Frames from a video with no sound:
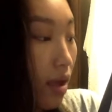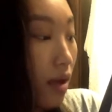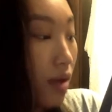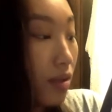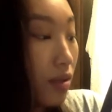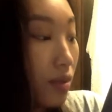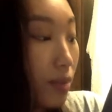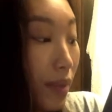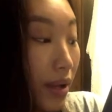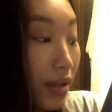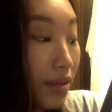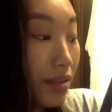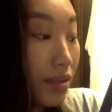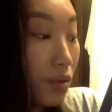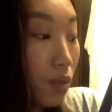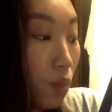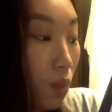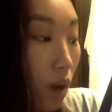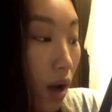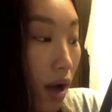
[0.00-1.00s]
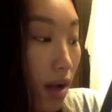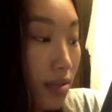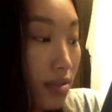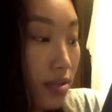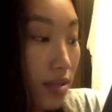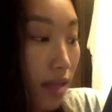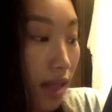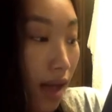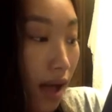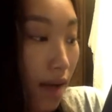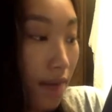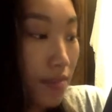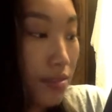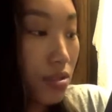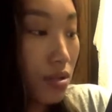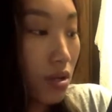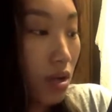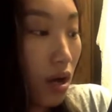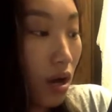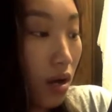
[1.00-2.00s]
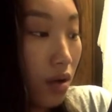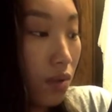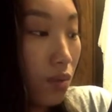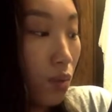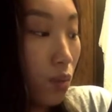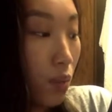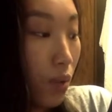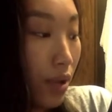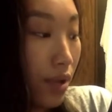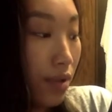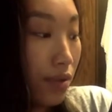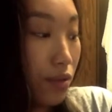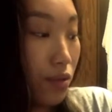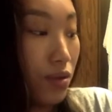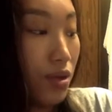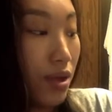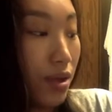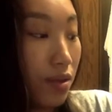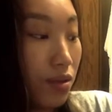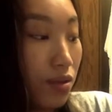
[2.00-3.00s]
The melted wax climbs the cotton wick to get